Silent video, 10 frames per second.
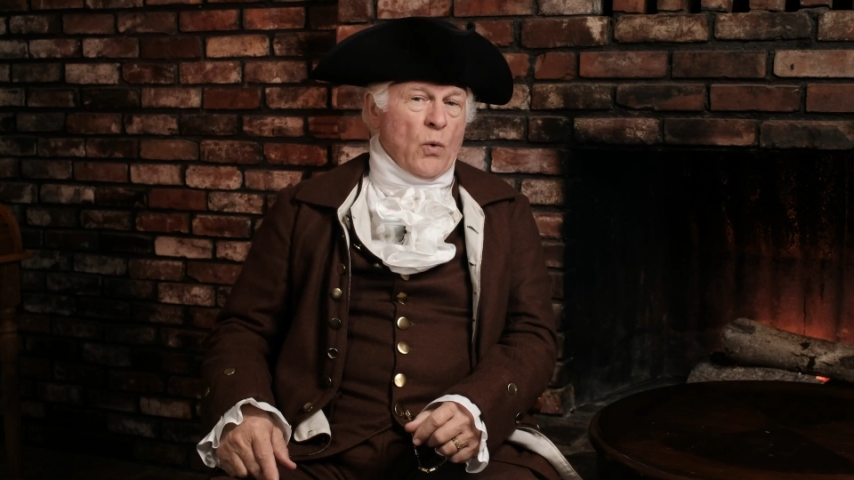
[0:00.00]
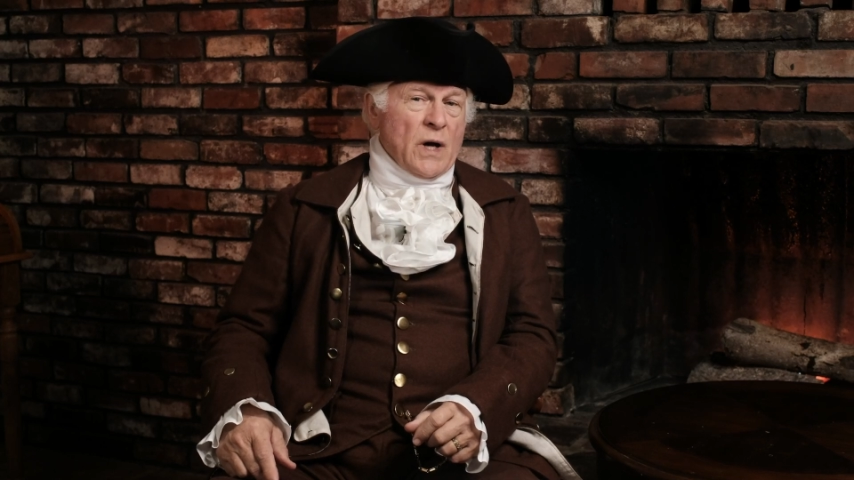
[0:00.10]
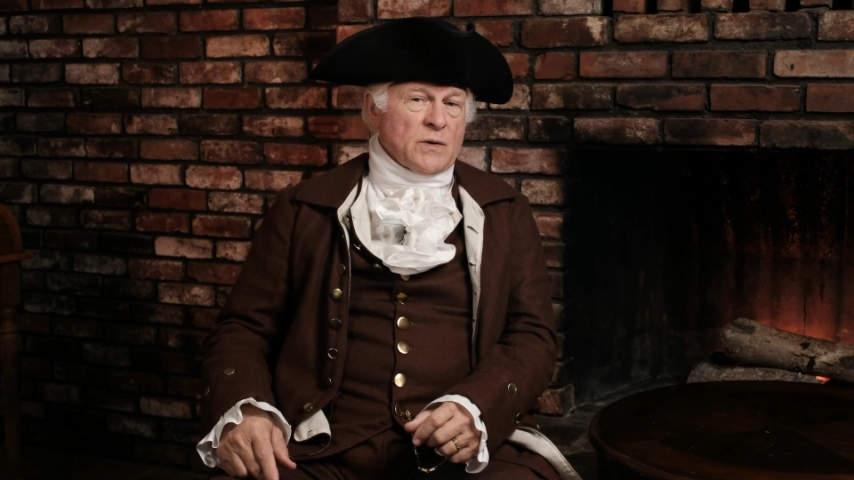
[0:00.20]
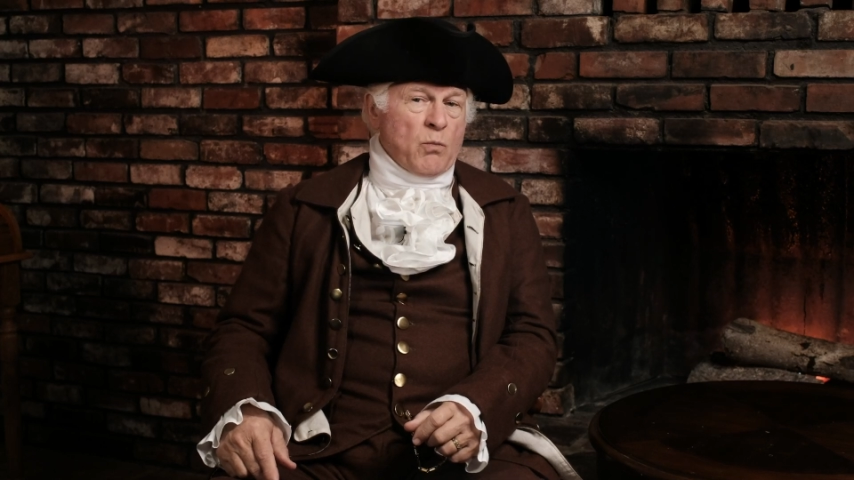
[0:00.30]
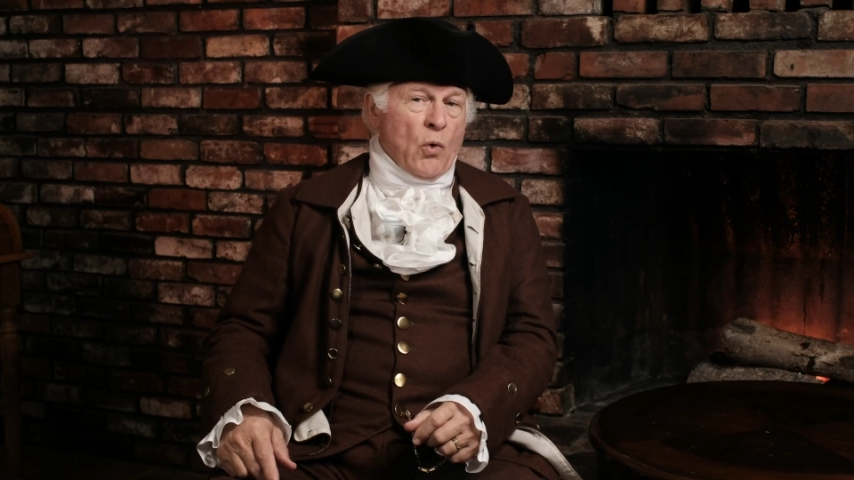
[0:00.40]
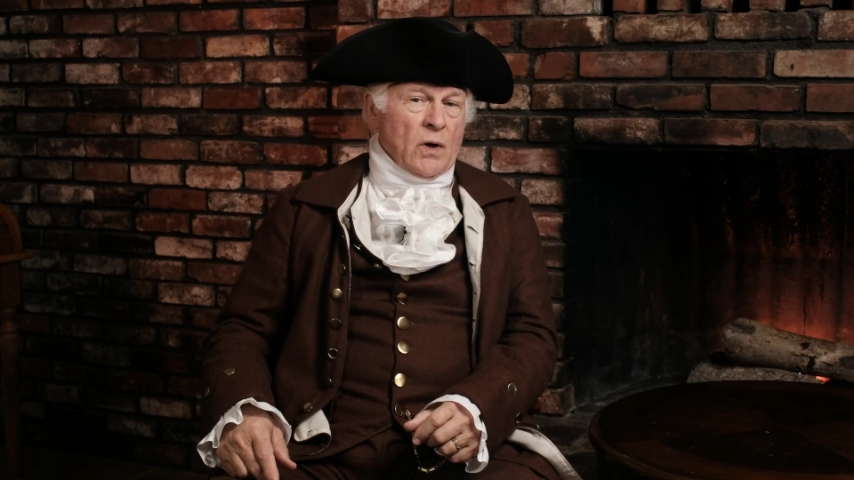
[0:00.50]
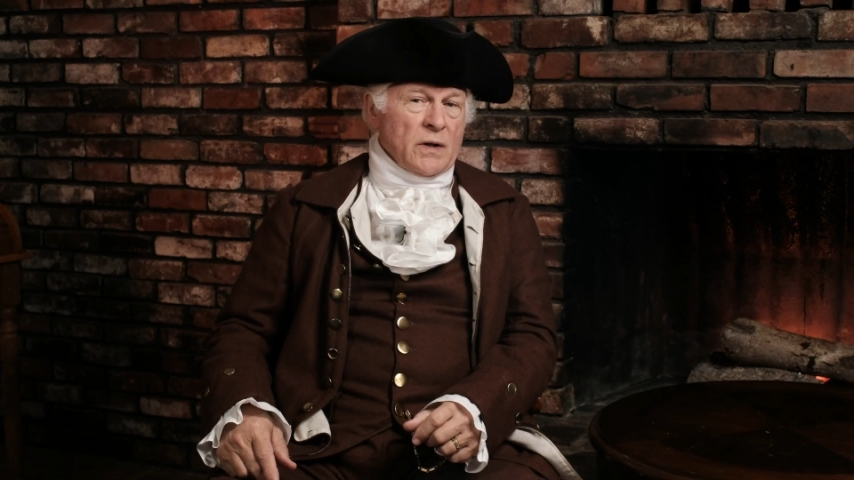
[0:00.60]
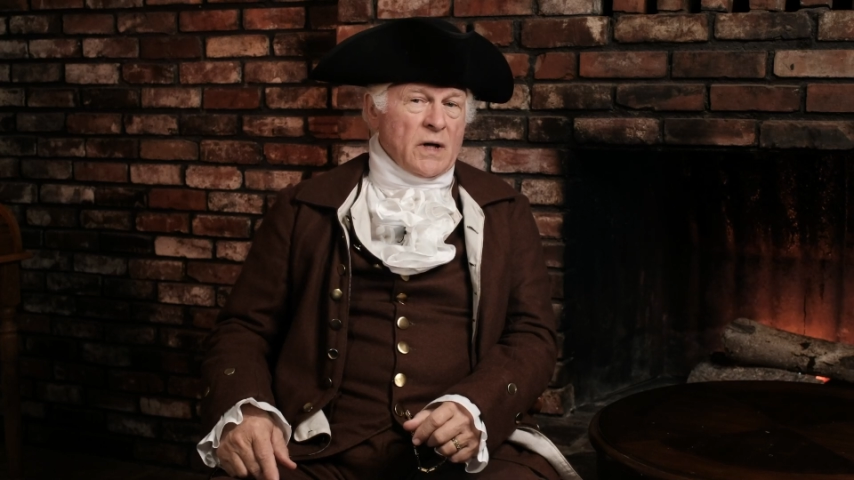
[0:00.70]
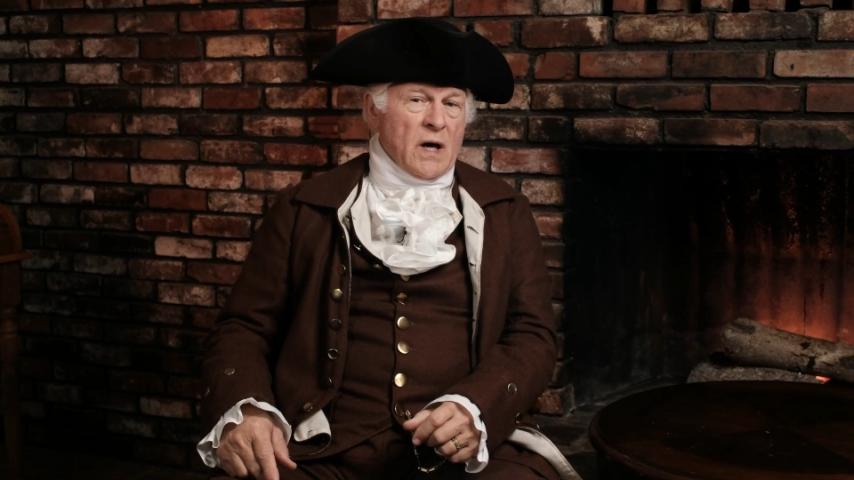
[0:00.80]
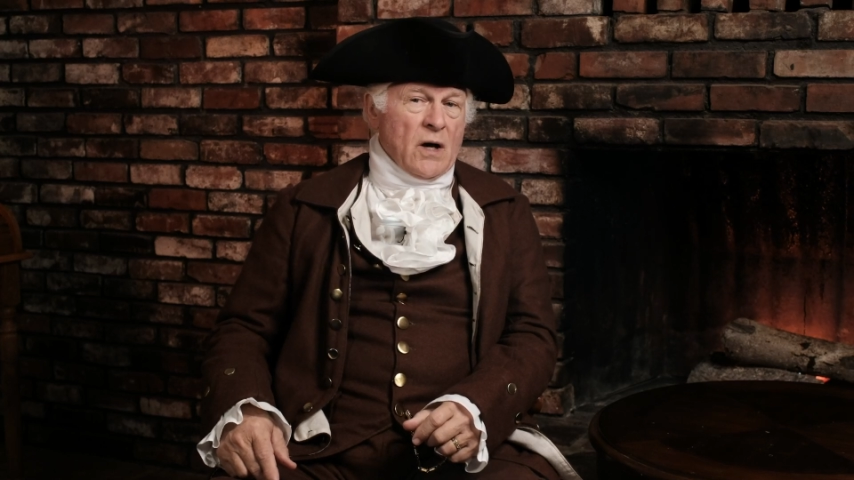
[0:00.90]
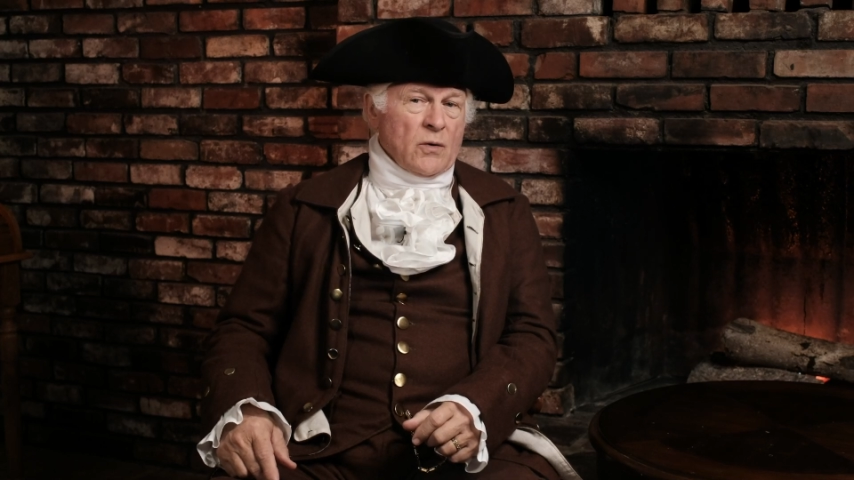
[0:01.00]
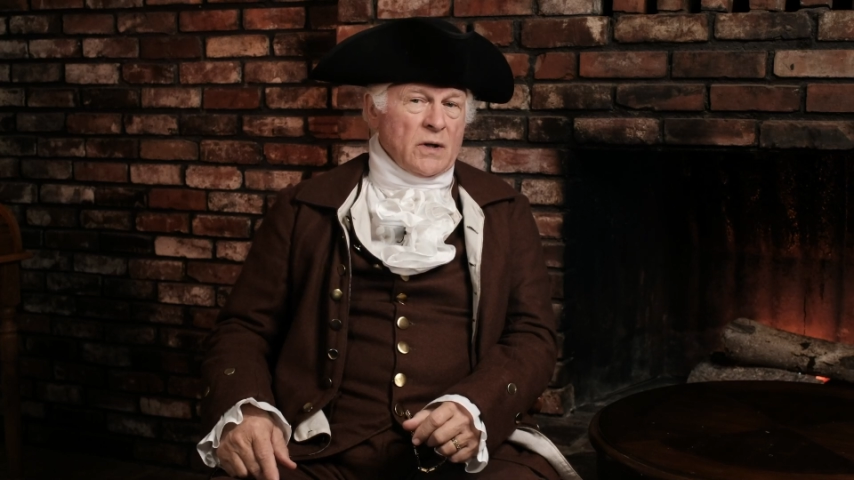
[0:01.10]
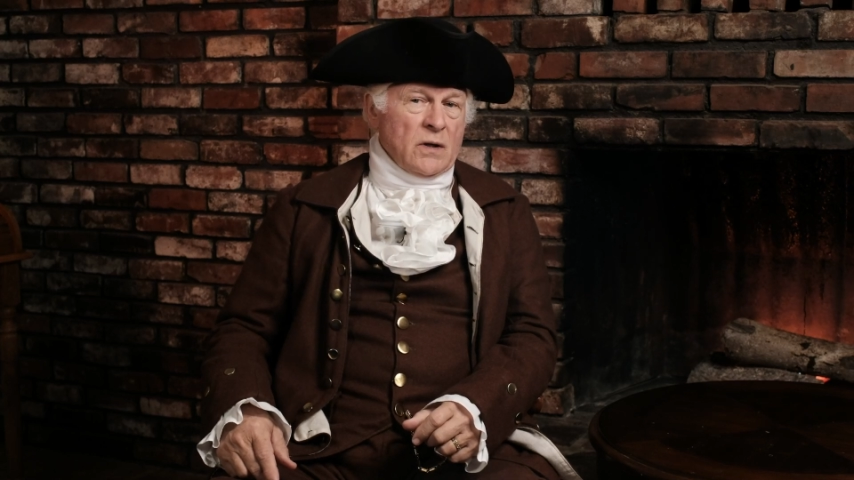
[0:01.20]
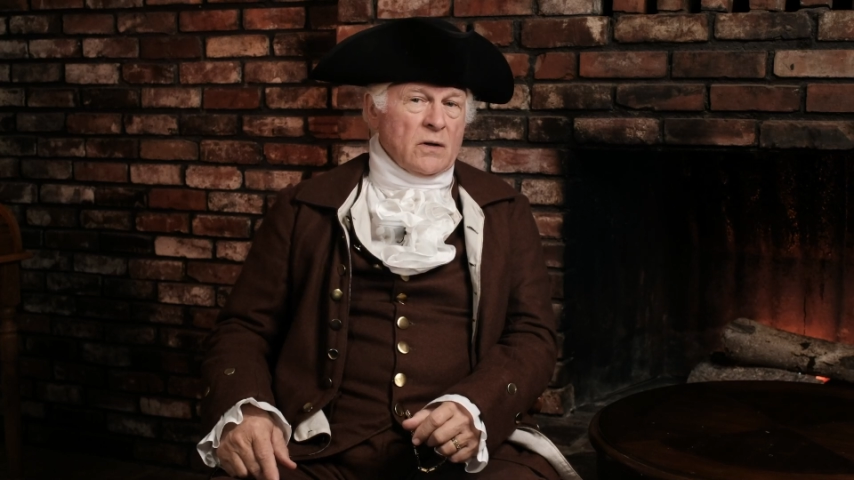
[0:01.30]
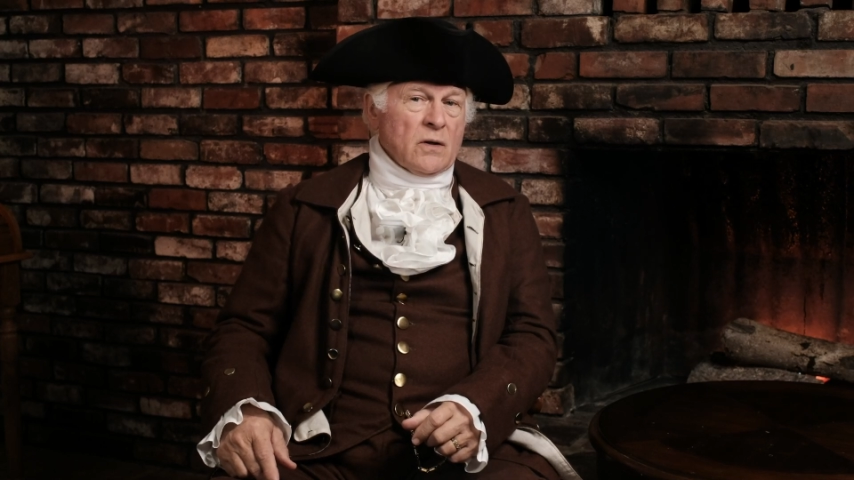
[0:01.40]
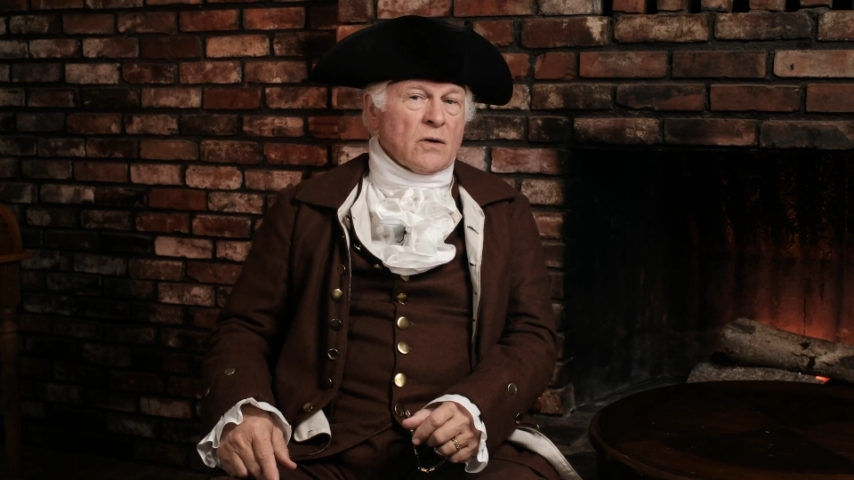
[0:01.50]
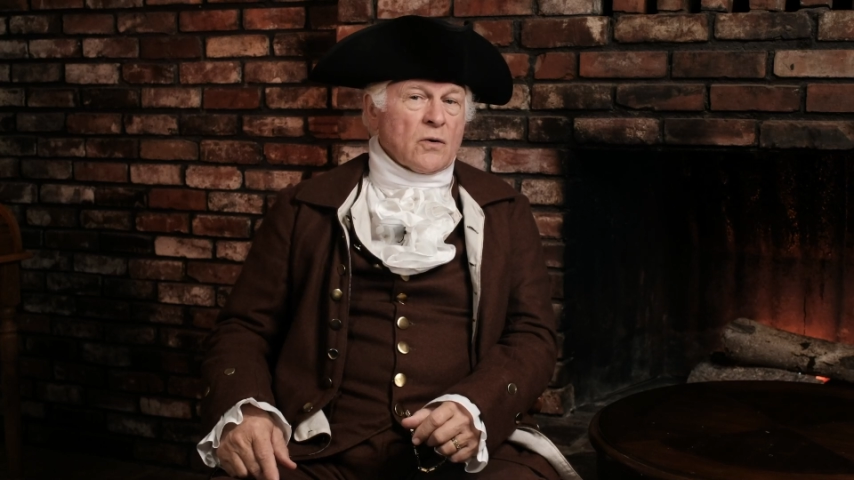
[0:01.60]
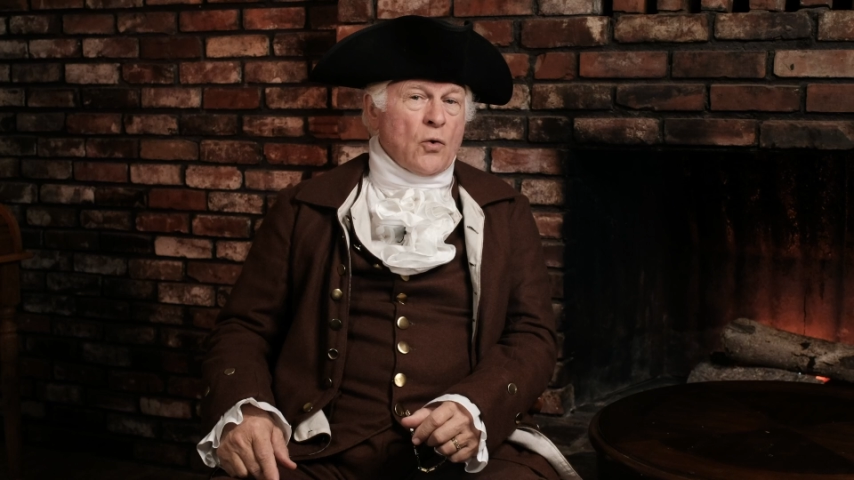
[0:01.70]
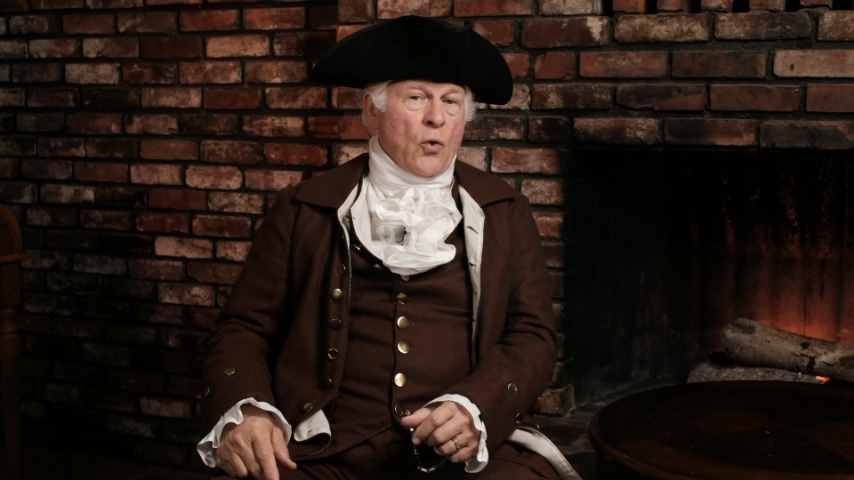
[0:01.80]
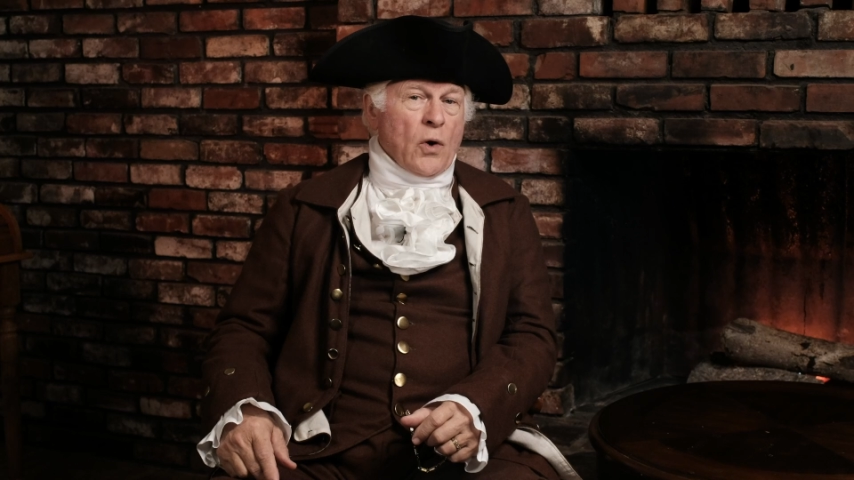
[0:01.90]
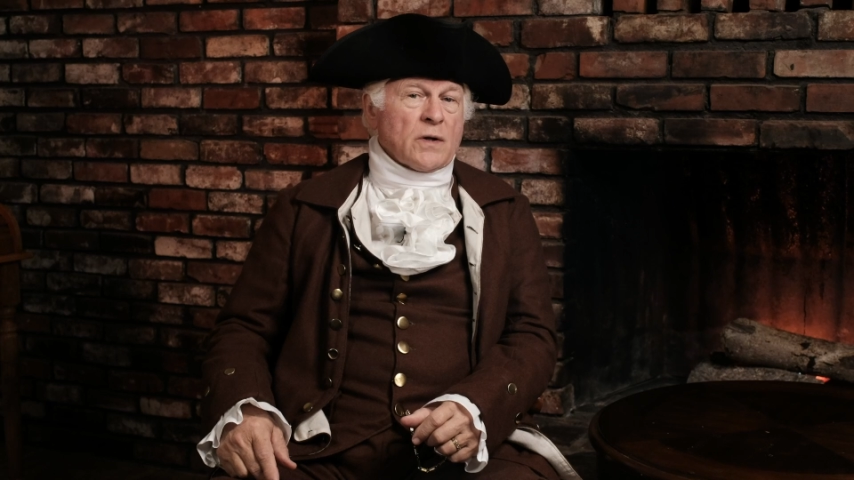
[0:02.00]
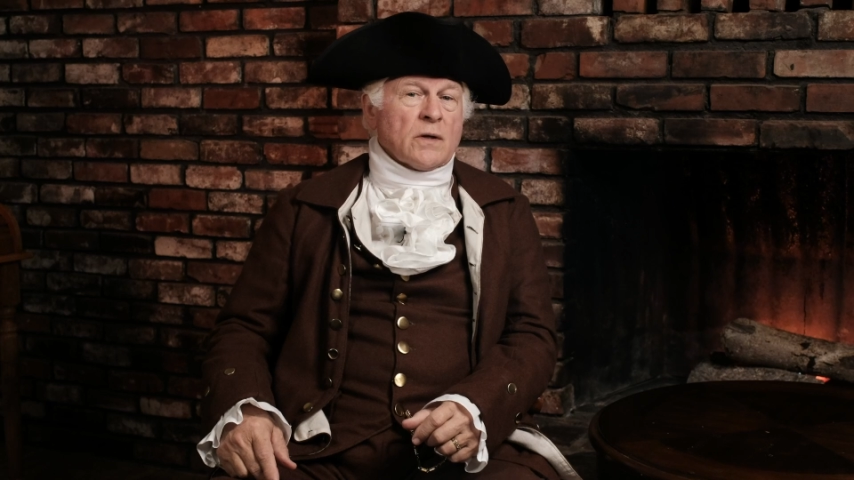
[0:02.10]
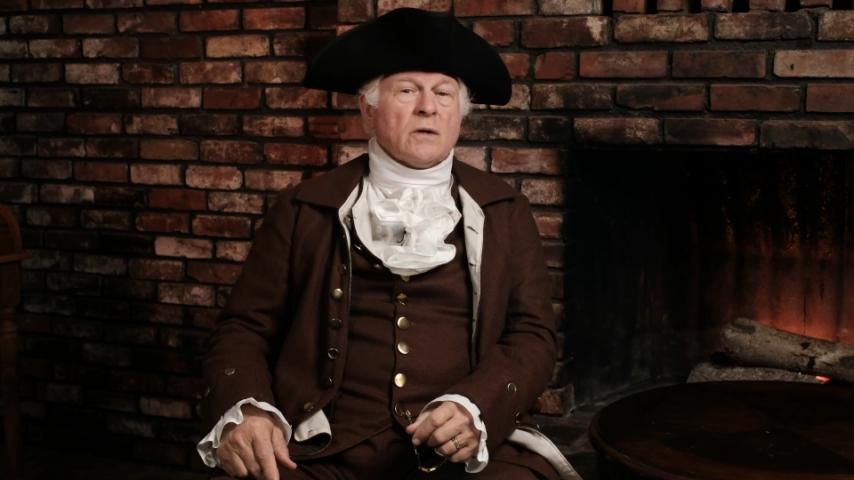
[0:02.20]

Westmoreland County Court.